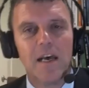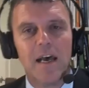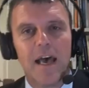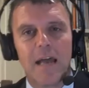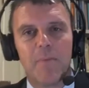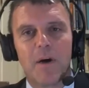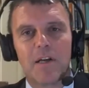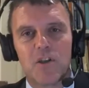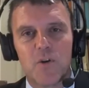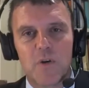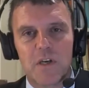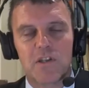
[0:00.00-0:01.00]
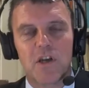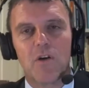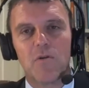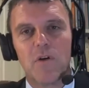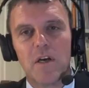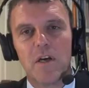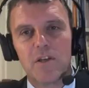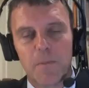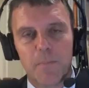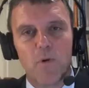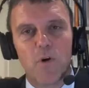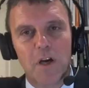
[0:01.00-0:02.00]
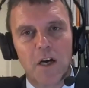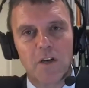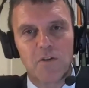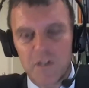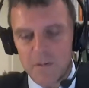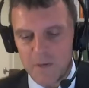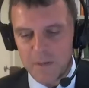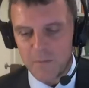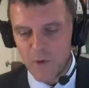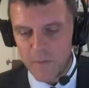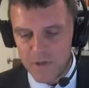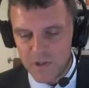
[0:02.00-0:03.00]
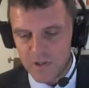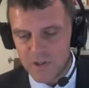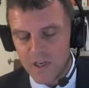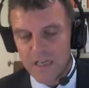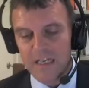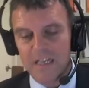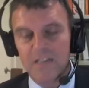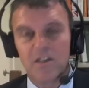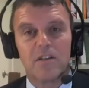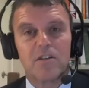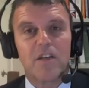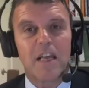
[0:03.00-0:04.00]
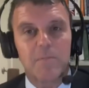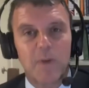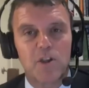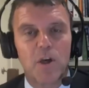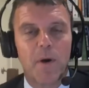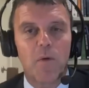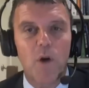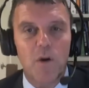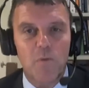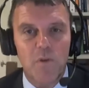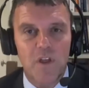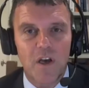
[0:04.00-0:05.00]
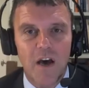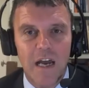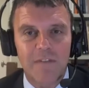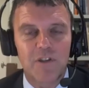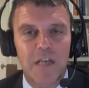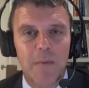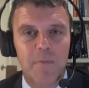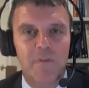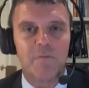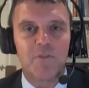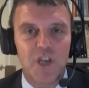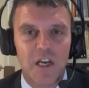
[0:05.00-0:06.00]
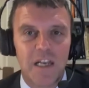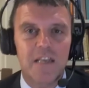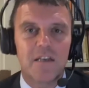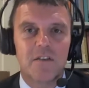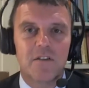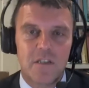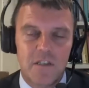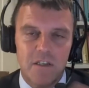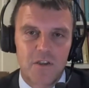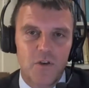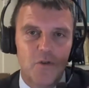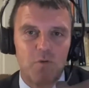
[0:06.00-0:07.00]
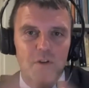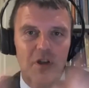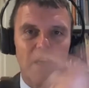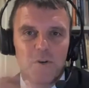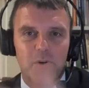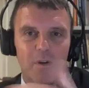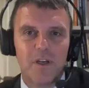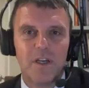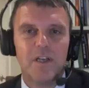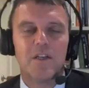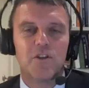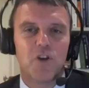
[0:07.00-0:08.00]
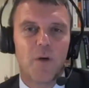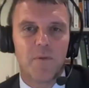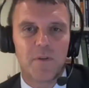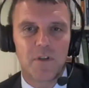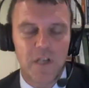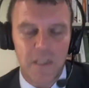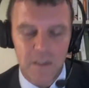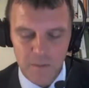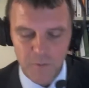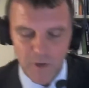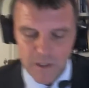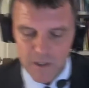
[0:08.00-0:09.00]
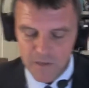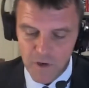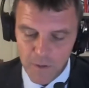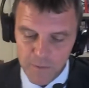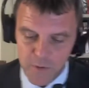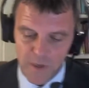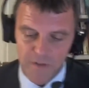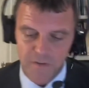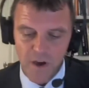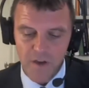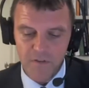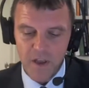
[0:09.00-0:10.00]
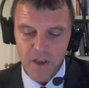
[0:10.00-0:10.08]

and by doing so support countries in being more ambitious. So that's my job. I work with the high-level champion from Chile because it's a 2-cycle job, and Chile is the president of COP25.